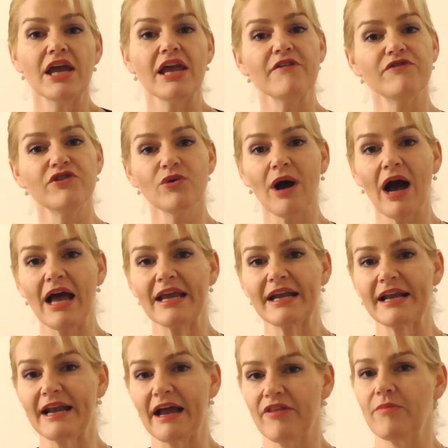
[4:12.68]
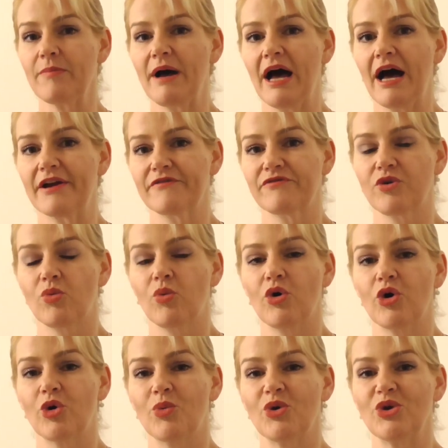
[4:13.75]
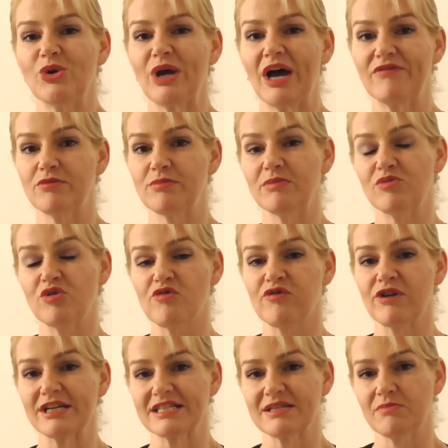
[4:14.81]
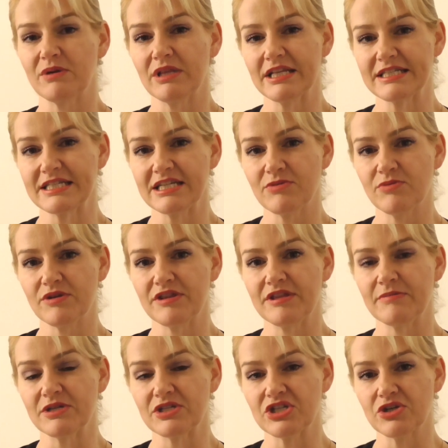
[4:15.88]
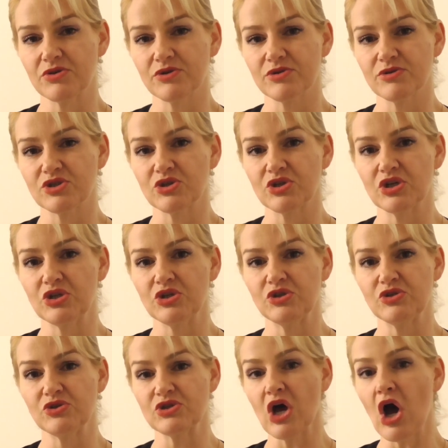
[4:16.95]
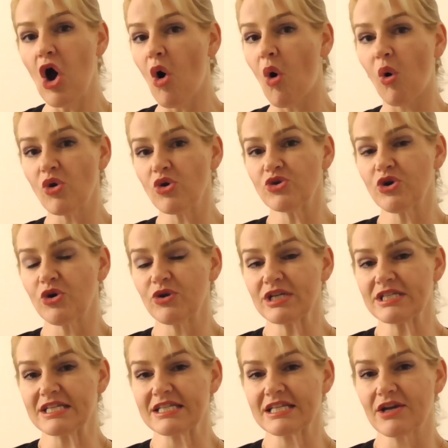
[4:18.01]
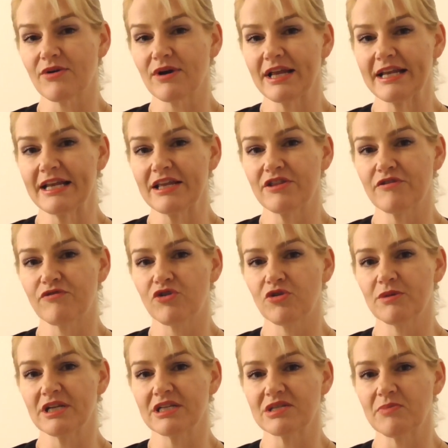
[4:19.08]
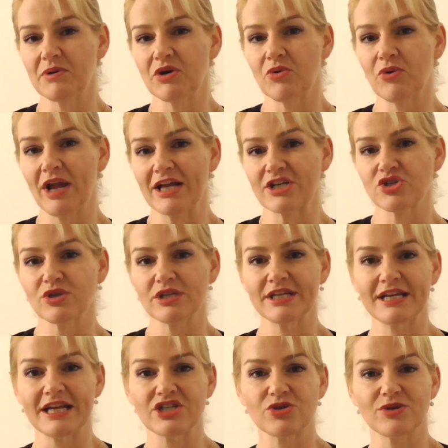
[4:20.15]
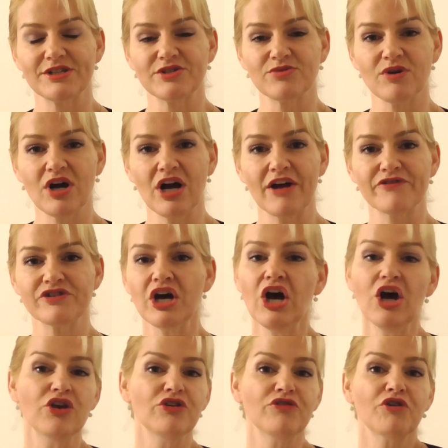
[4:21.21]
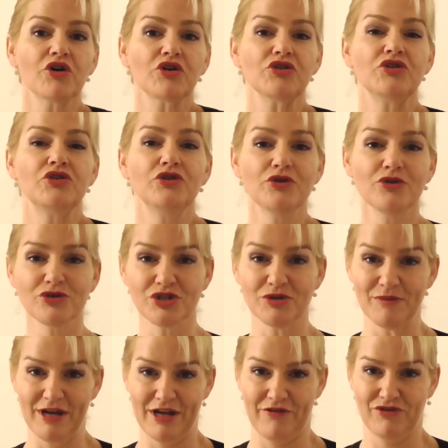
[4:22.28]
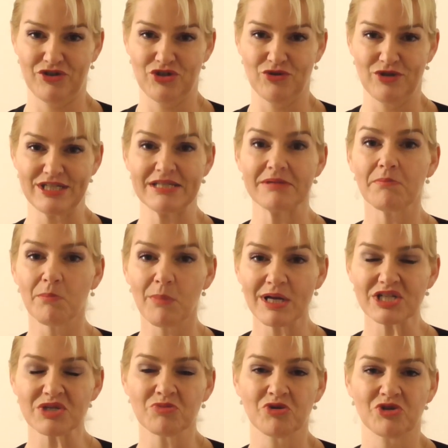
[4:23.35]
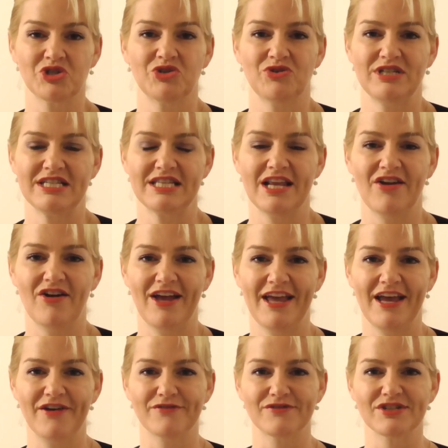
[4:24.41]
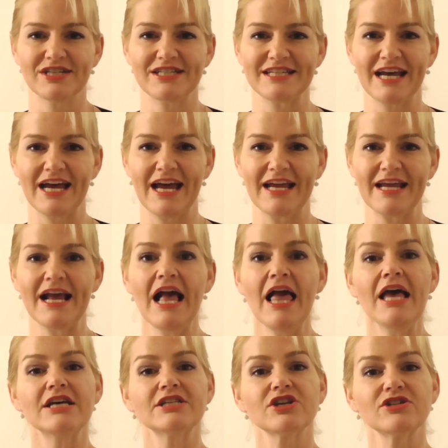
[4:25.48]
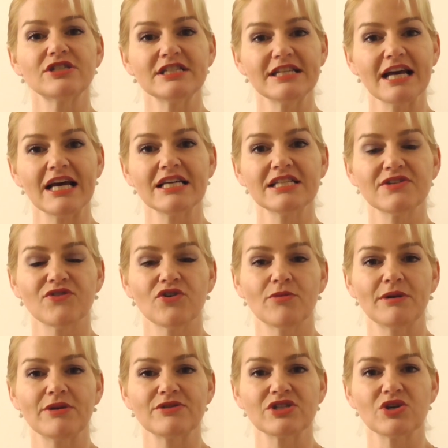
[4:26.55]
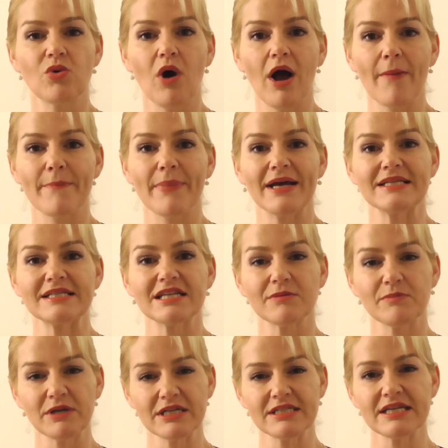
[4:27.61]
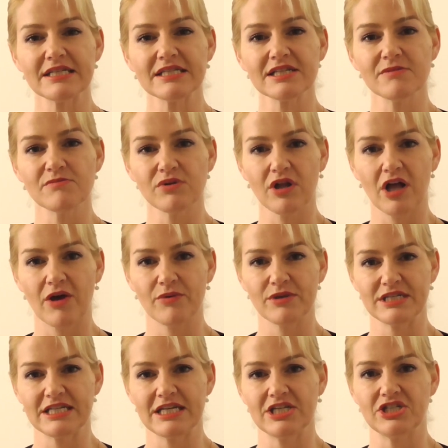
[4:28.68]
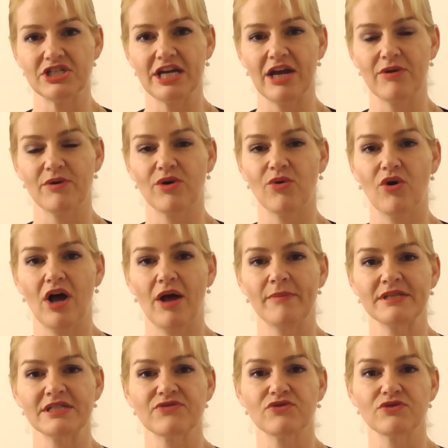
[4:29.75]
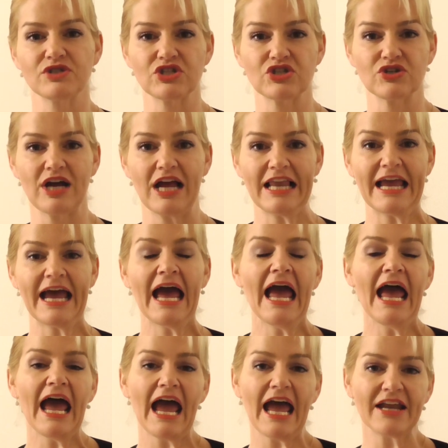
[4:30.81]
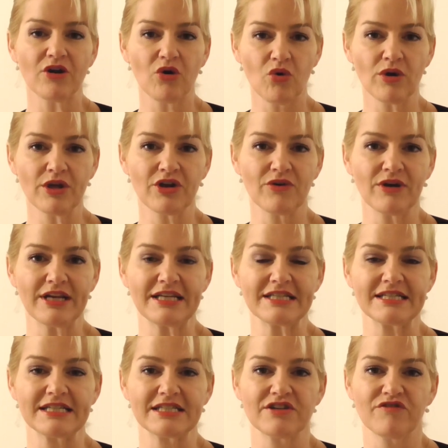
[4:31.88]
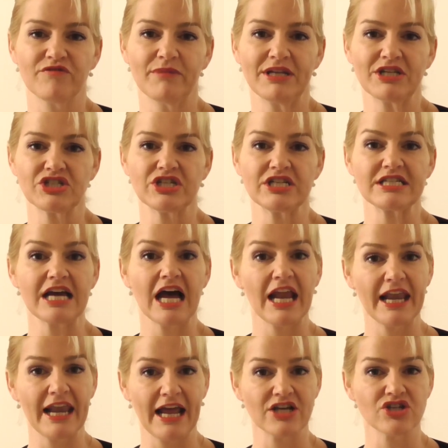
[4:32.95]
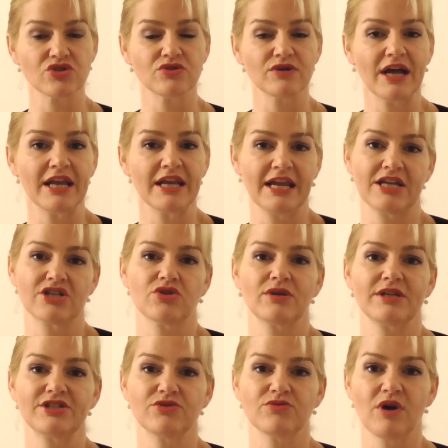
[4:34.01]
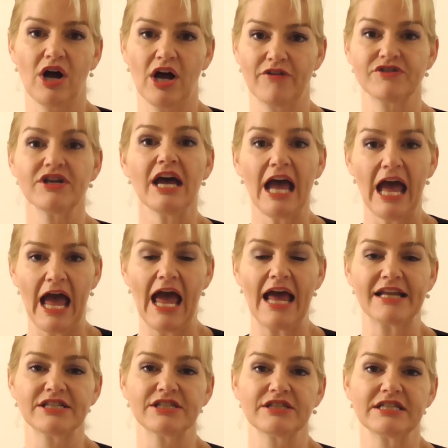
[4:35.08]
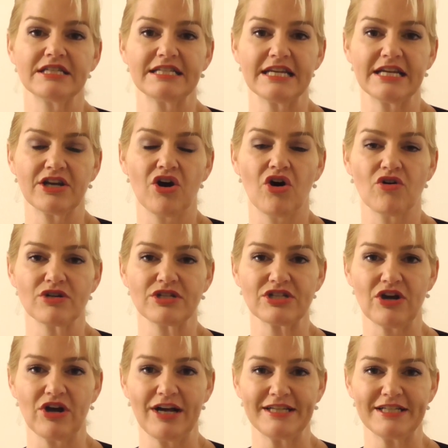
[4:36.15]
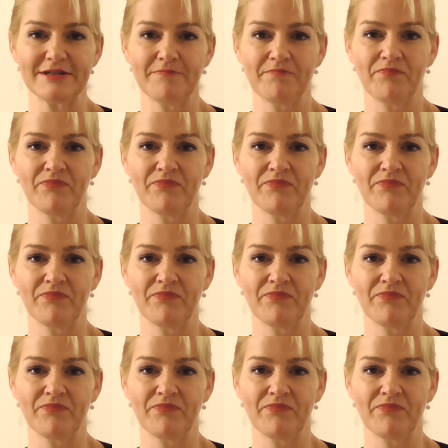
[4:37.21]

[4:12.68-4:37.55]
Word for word: If you are in another part of the world where you have a bit more flexibility with the materials you can use, or you don't necessarily need the formula to be all natural and naturally derived, you've got a huge amount of choice, much more choice than I have today. So today's formula is quite basic, but it does comply with T G A requirements for Australia, and all ingredients, as I've mentioned, are natural and naturally derived and the zinc oxide.